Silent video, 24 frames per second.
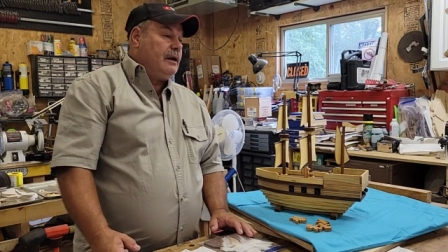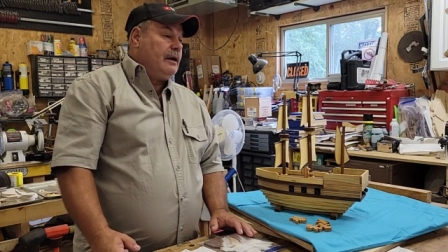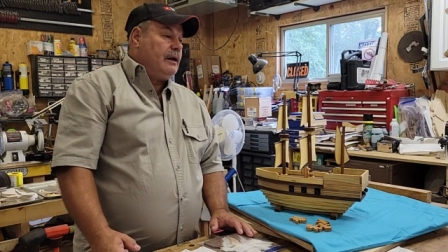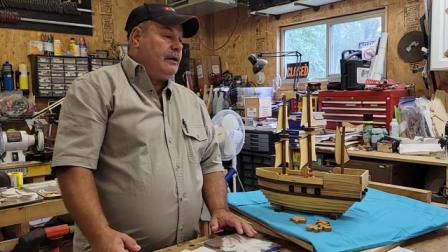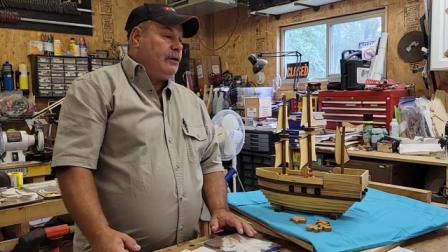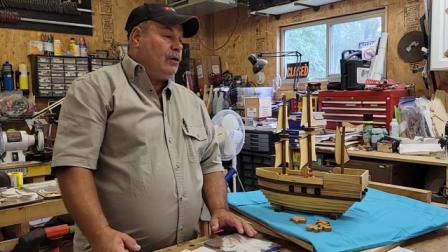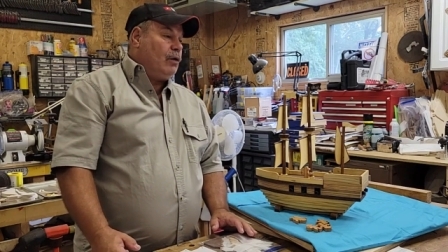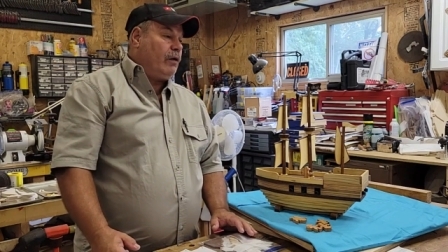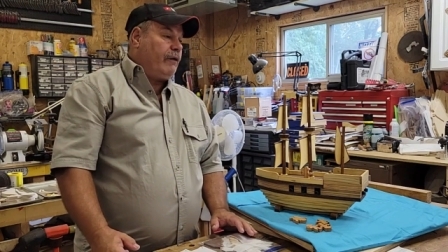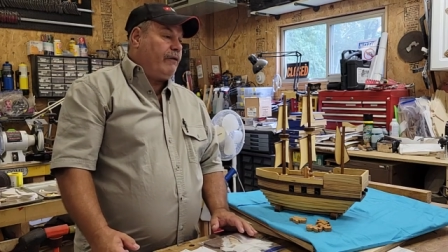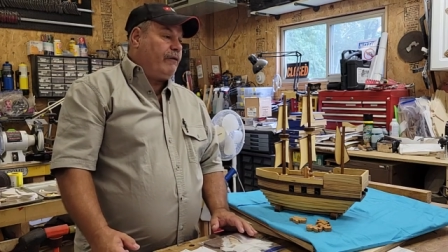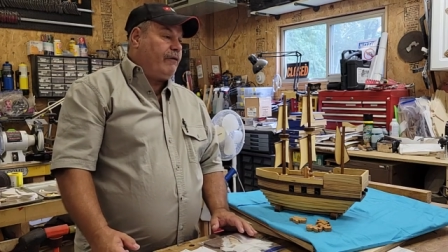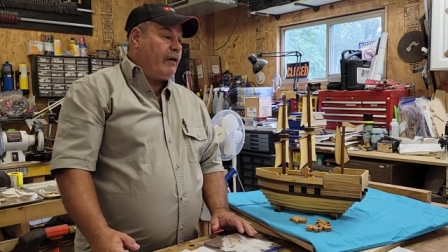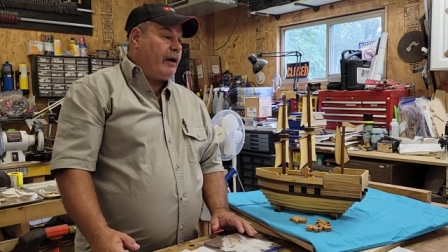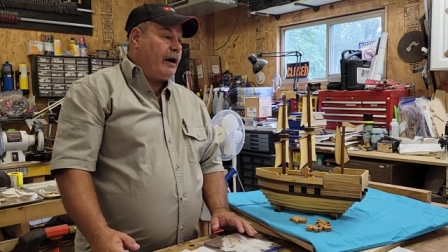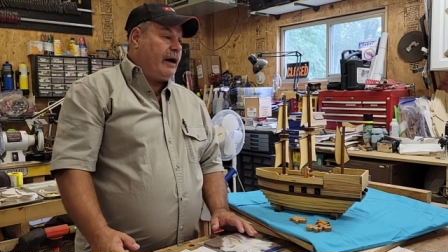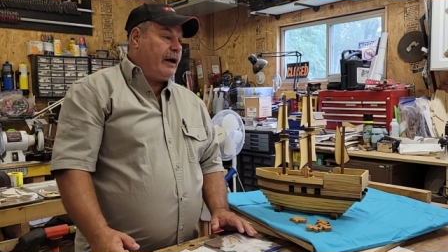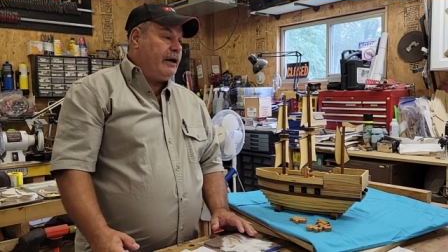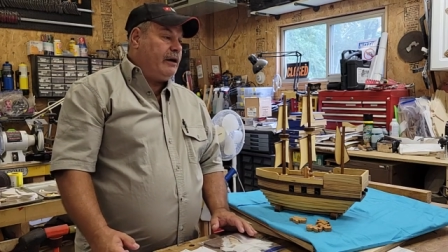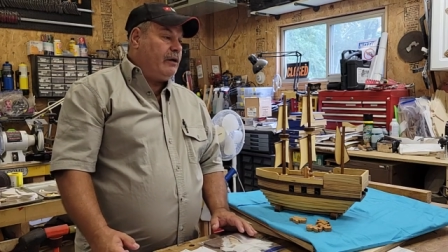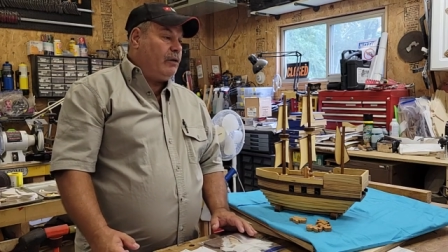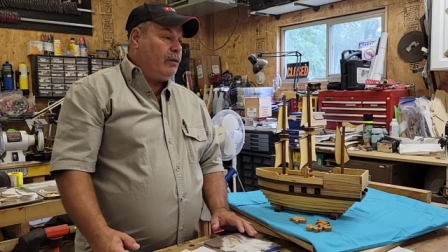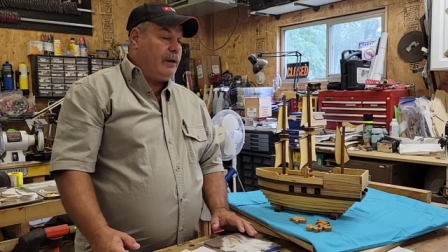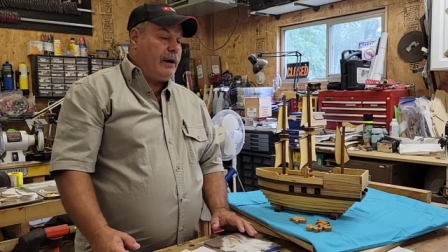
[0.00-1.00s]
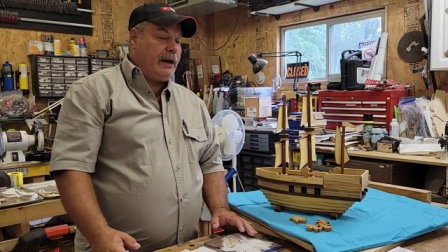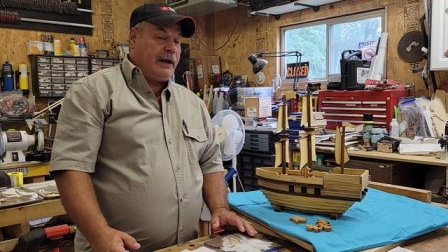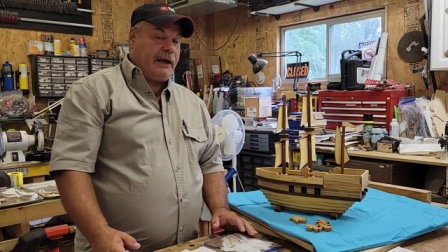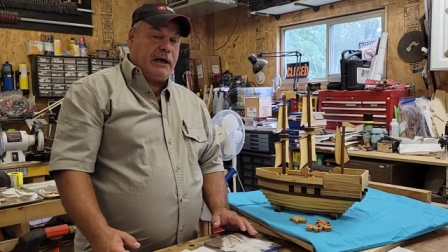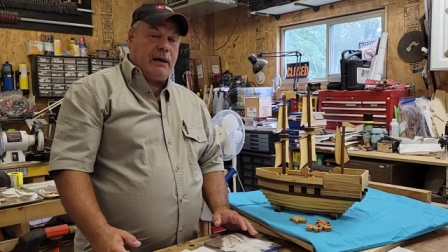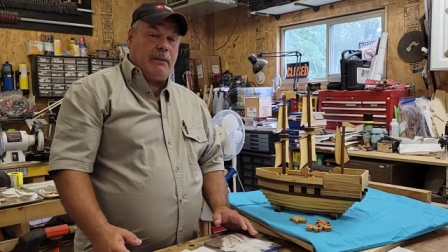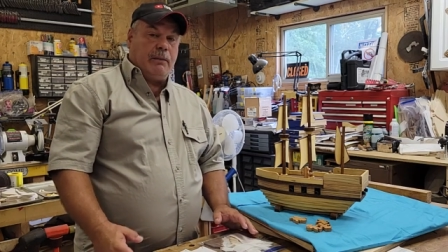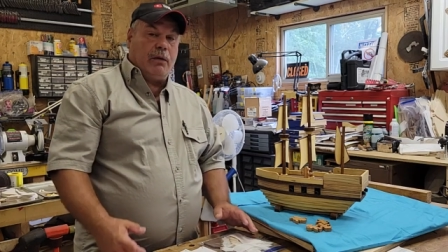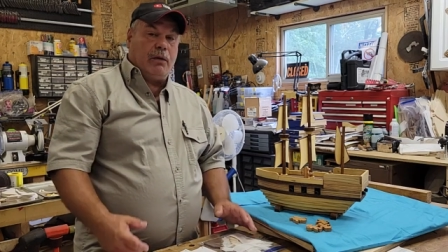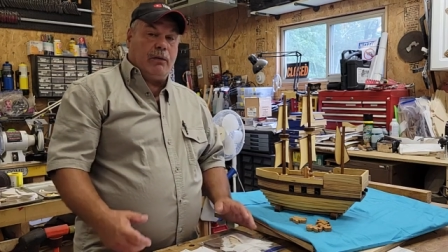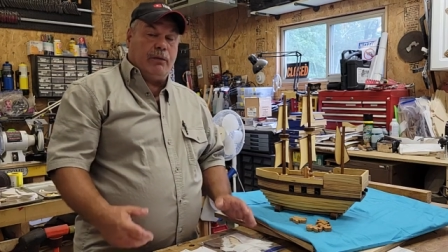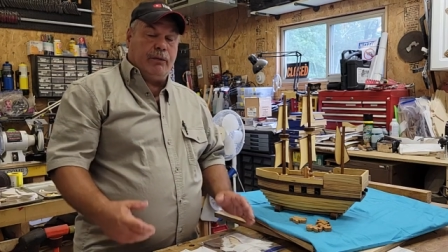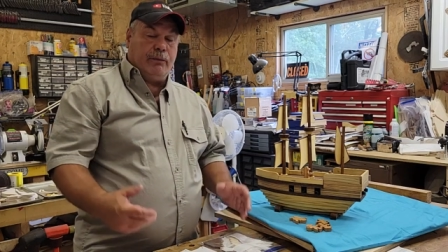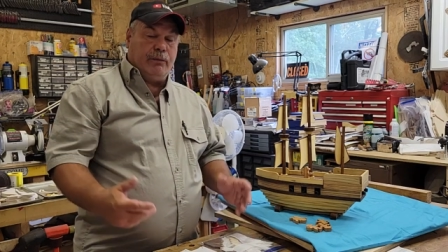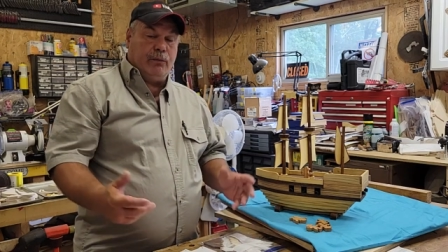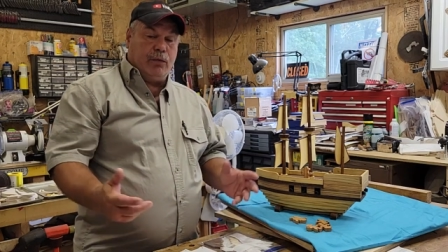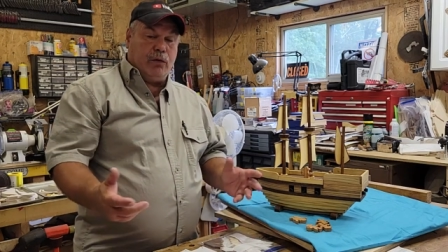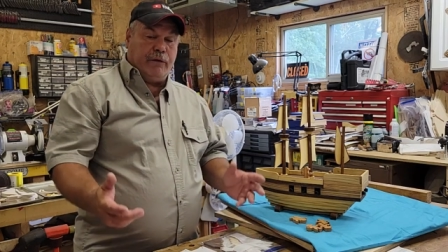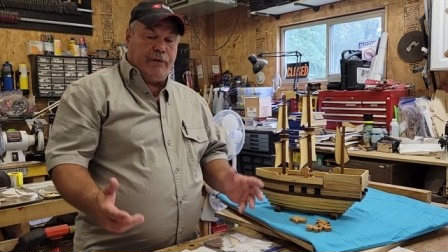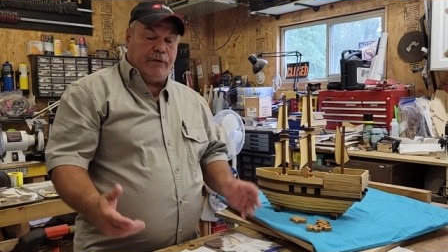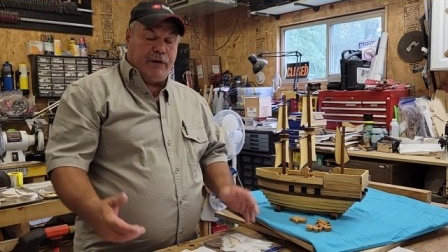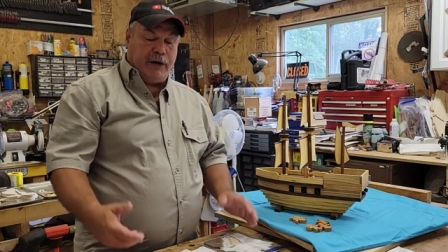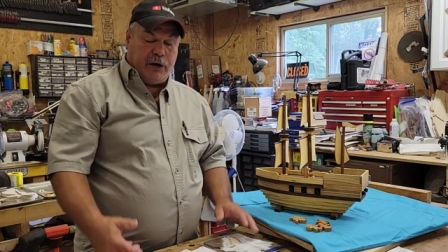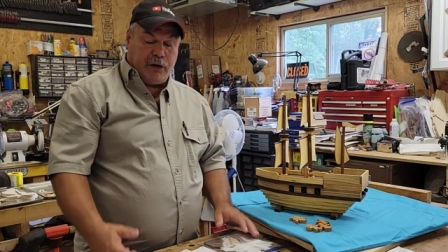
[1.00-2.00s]
notify you when I come out with
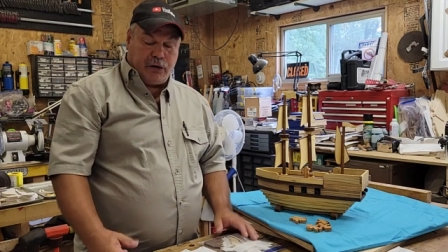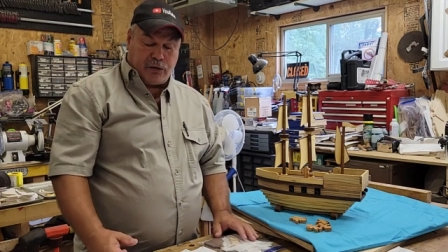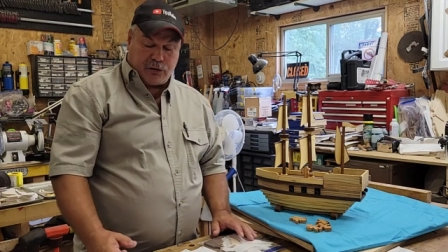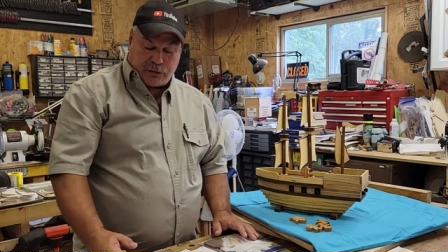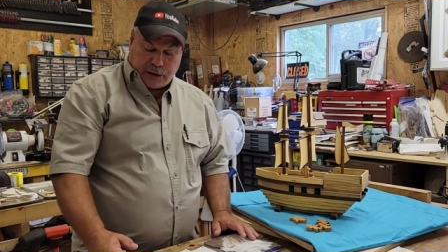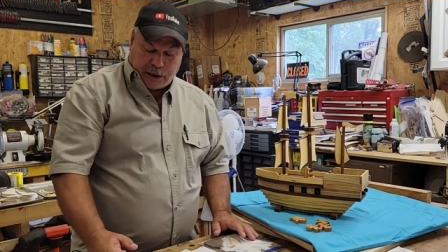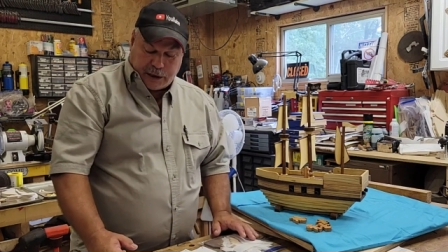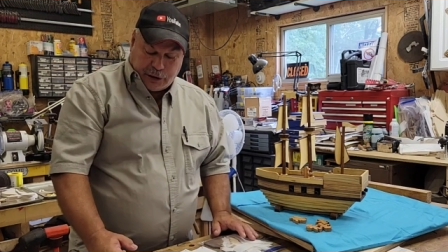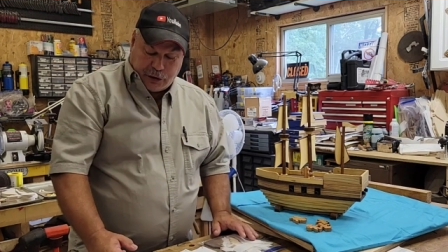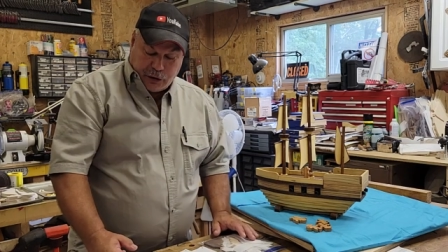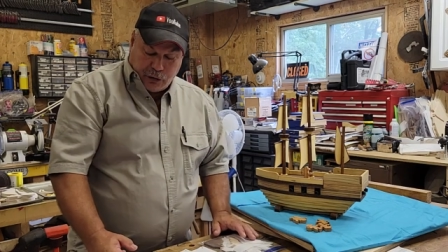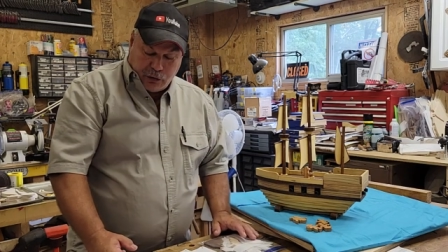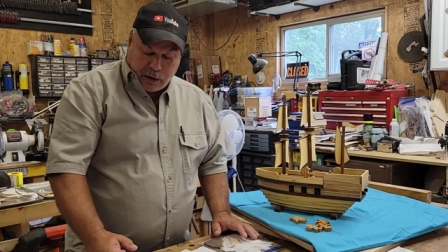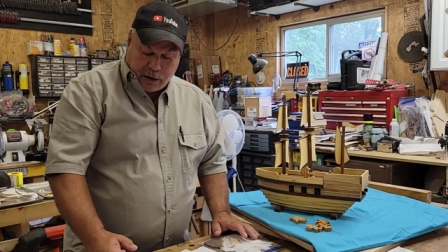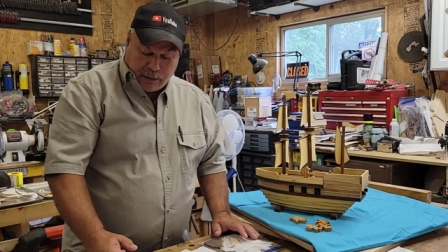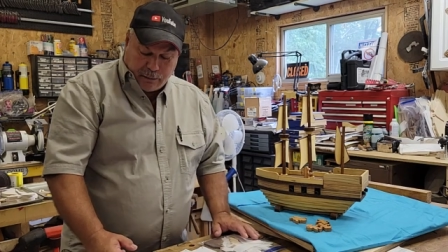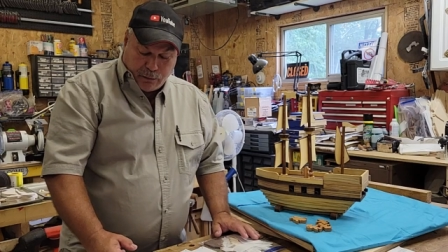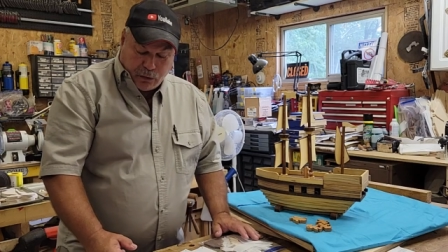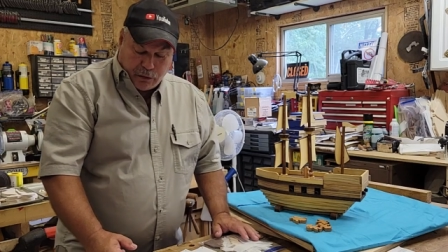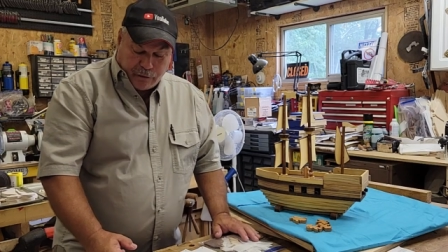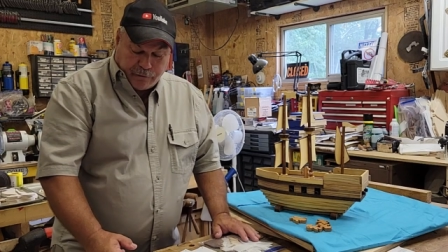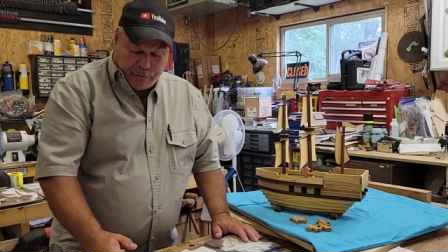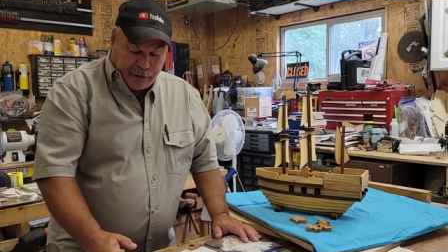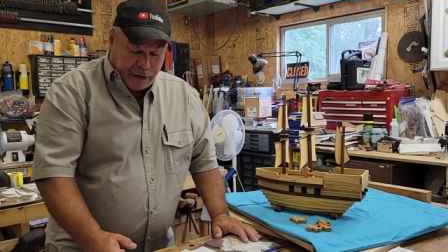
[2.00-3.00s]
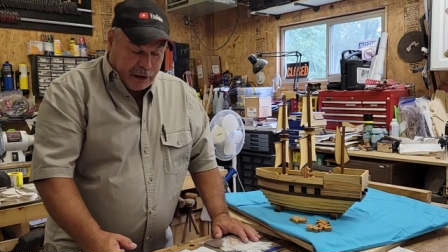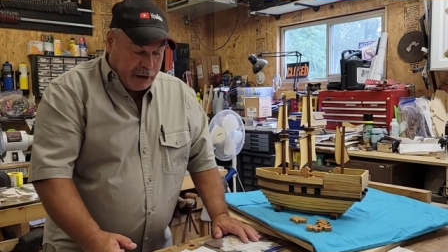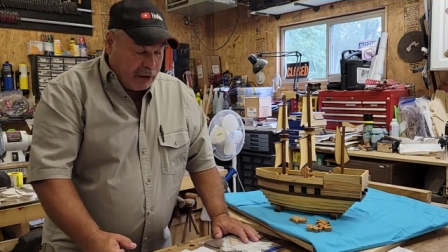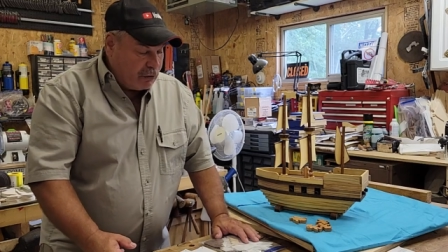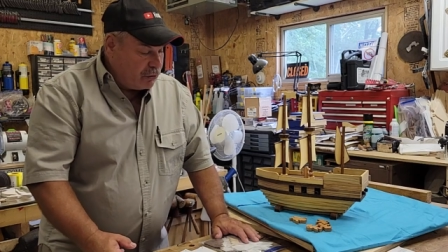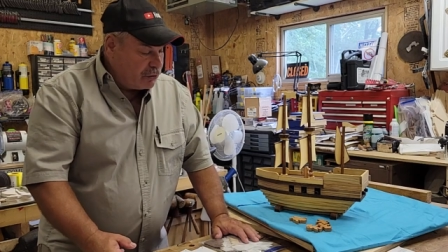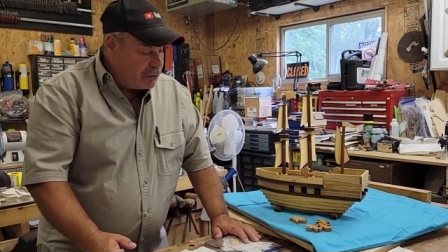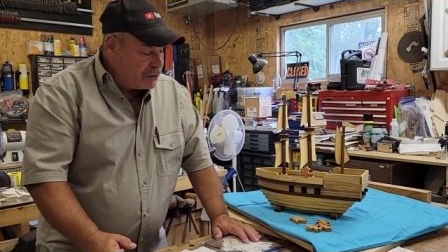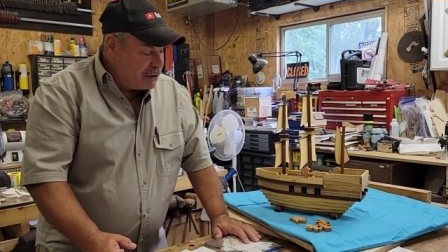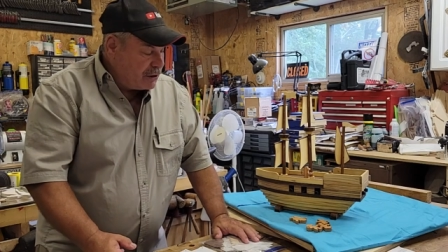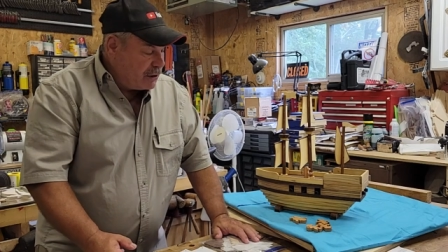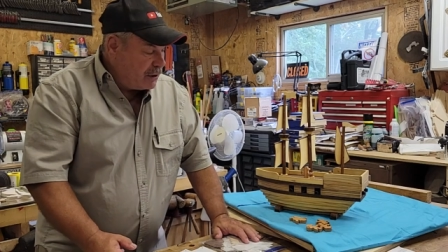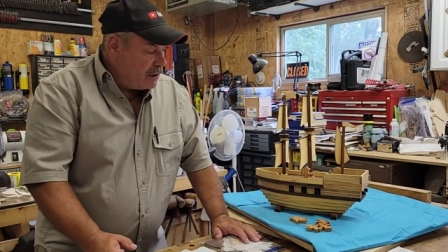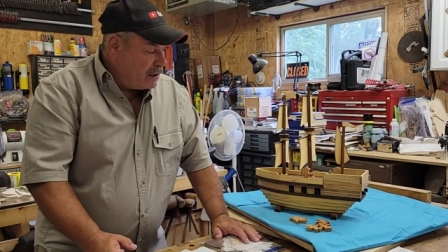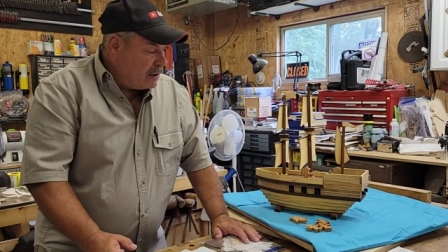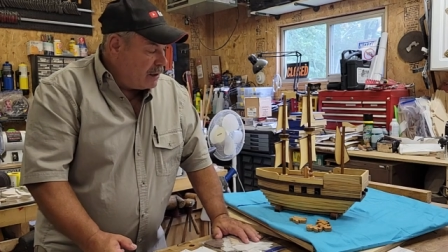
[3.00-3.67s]
more videos. And I do have more videos